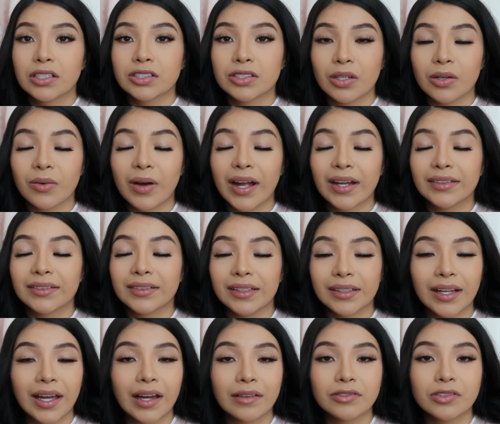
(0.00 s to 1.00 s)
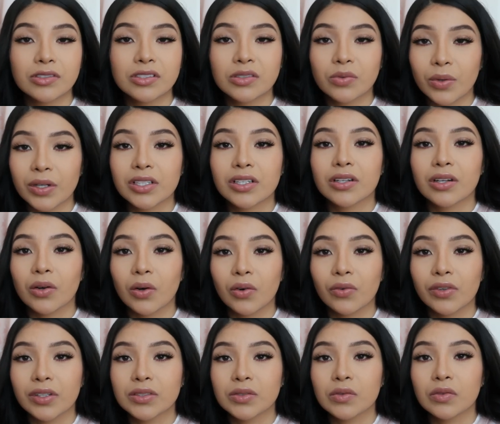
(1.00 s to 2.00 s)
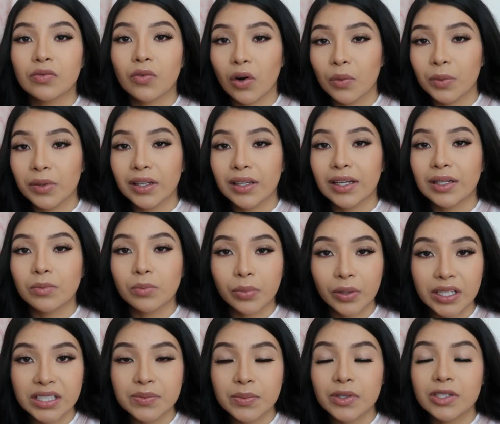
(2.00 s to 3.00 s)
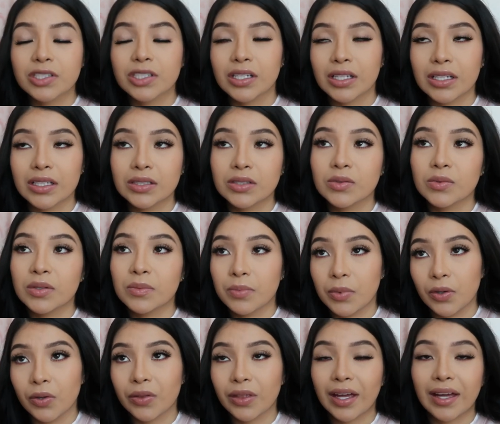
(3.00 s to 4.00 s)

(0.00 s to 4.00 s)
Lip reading: So I did have to switch her over to formula and breast milk. She is doing both.